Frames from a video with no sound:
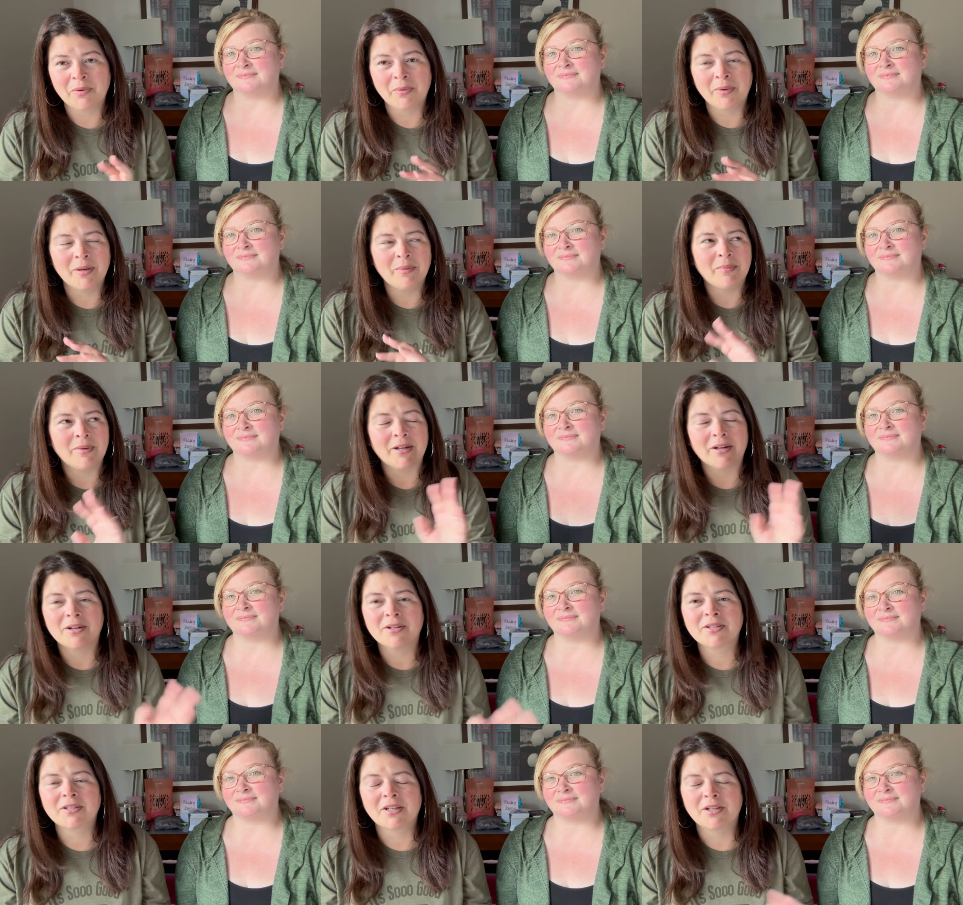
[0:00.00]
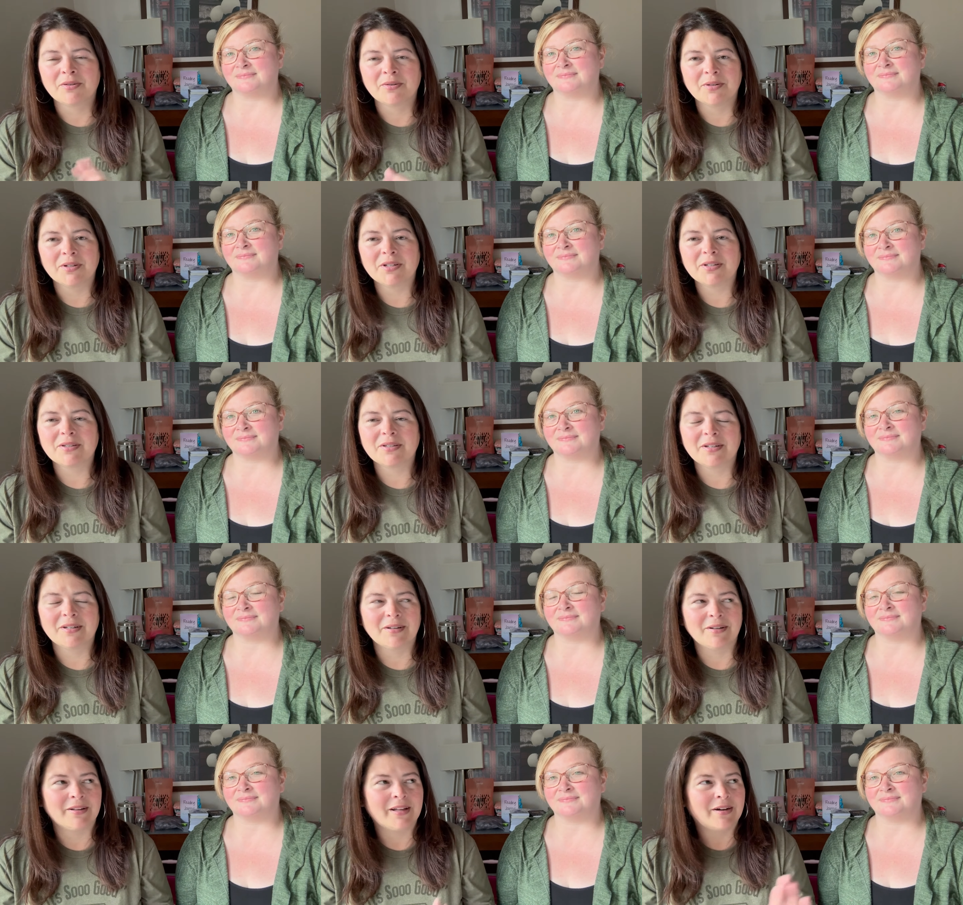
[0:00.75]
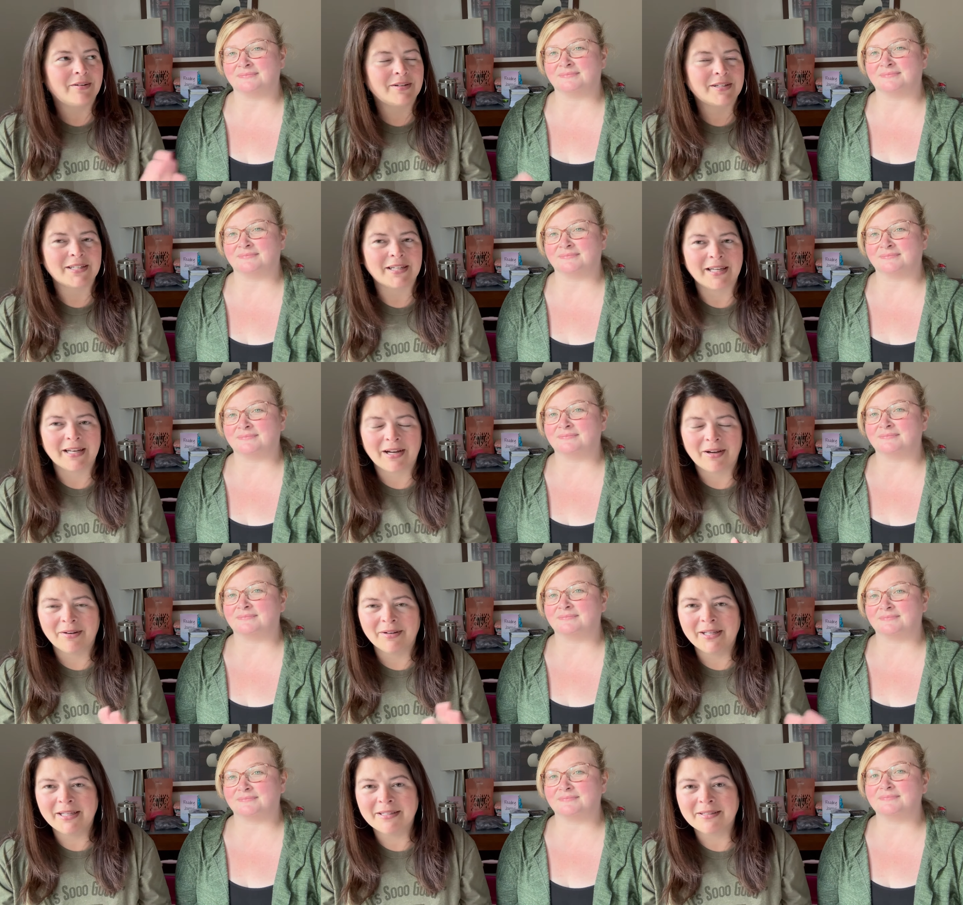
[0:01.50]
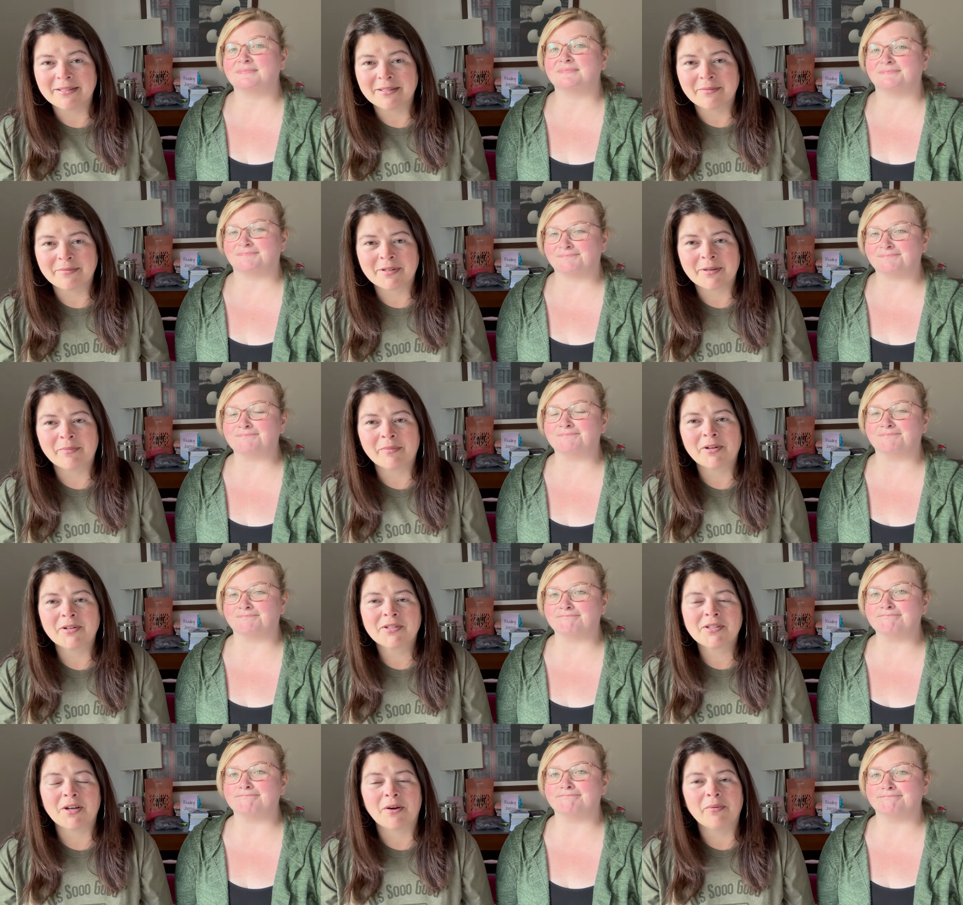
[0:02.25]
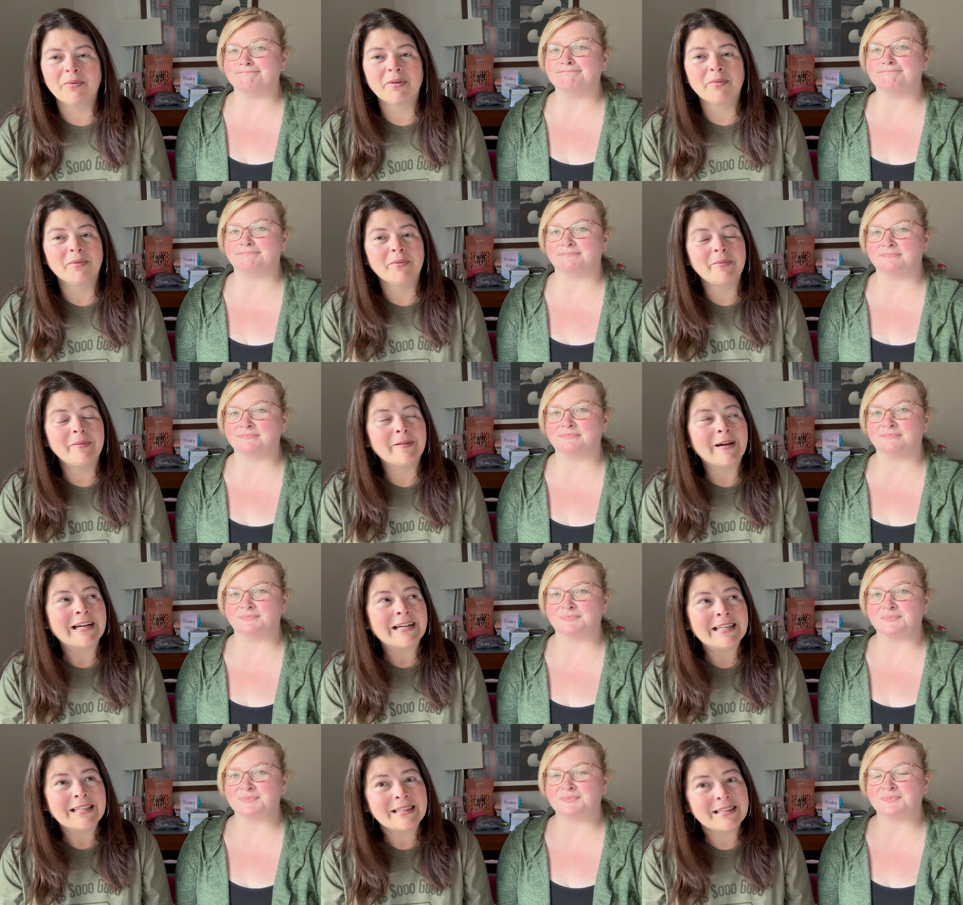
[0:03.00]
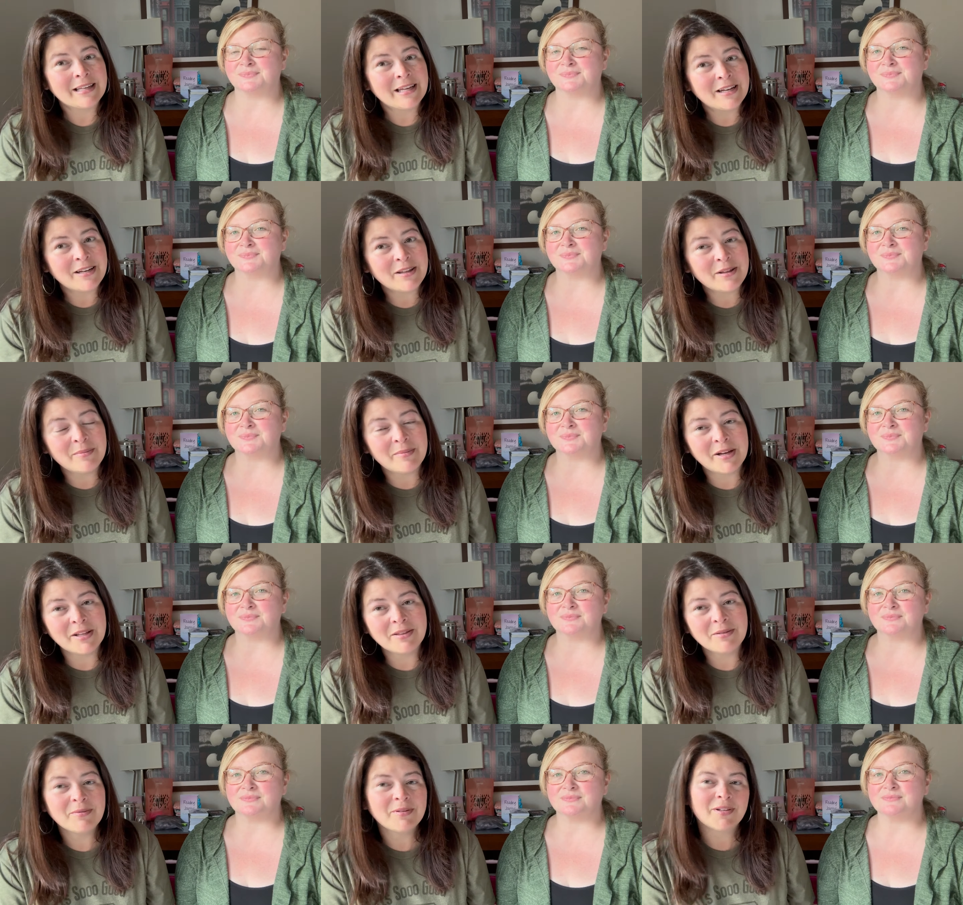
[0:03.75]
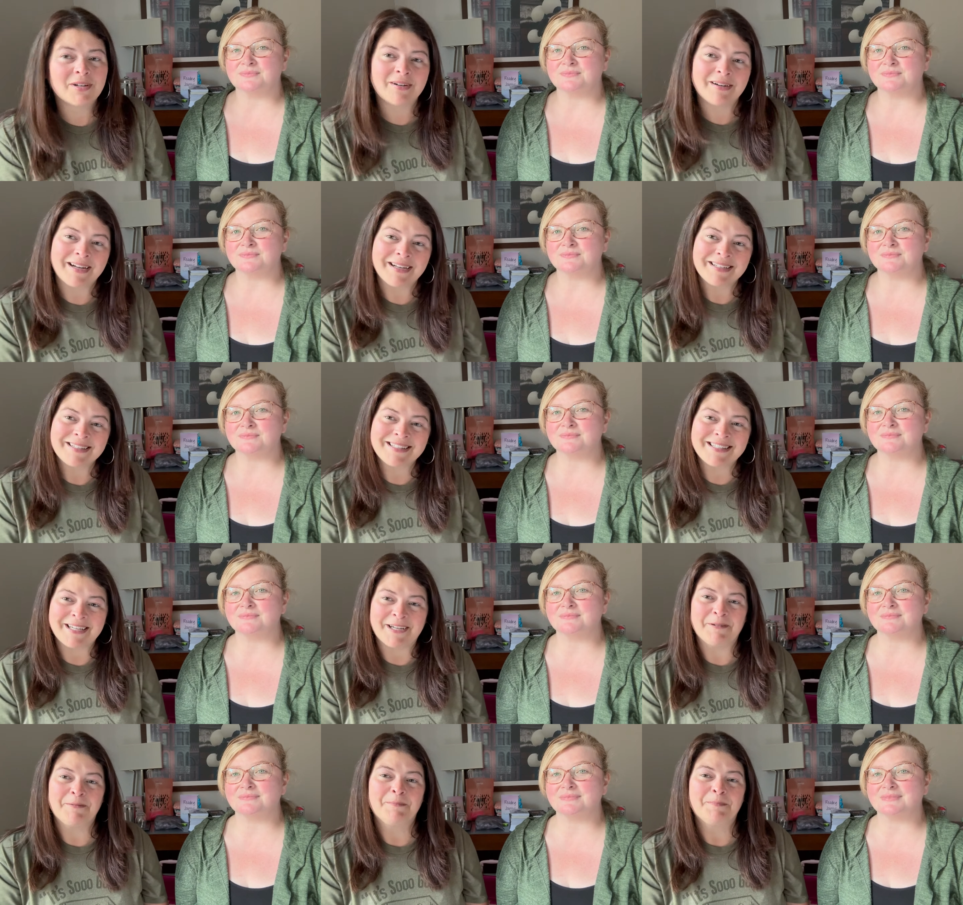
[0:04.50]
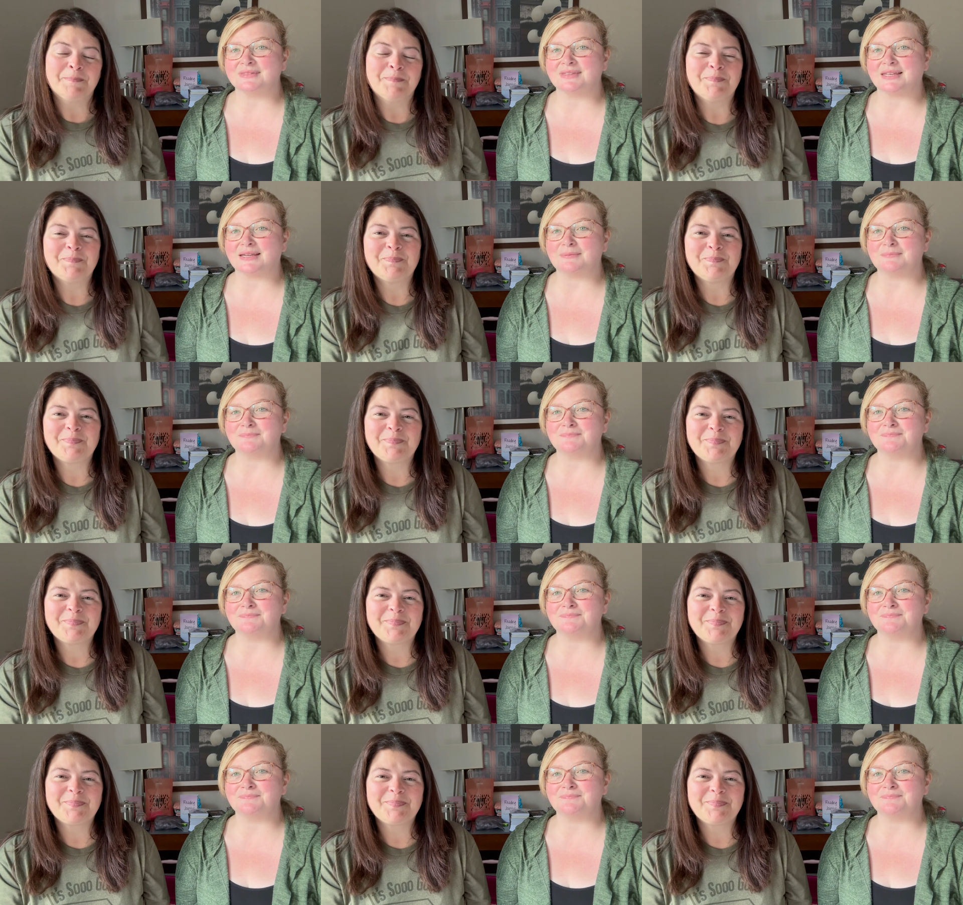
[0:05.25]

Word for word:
Speaker 1: one, but our schedule just didn't allow it to get out in September. Mm -hmm. So we will be back at the end of the month with our next 10. Yep.